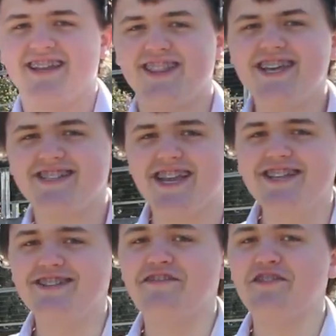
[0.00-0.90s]
These
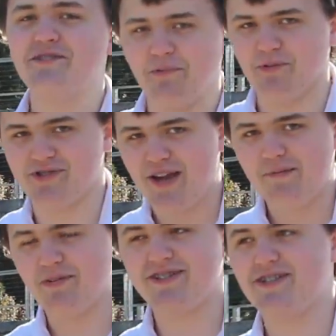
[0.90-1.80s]
individuals
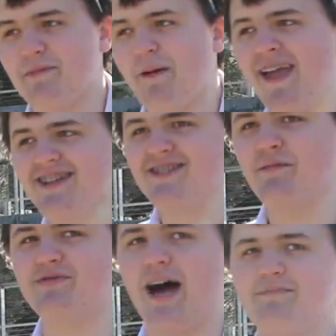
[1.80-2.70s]
participate in
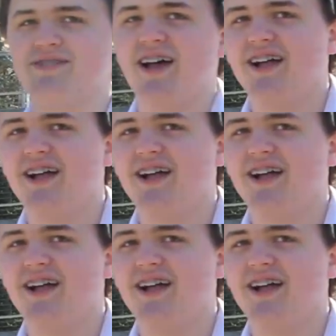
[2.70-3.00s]
sometimes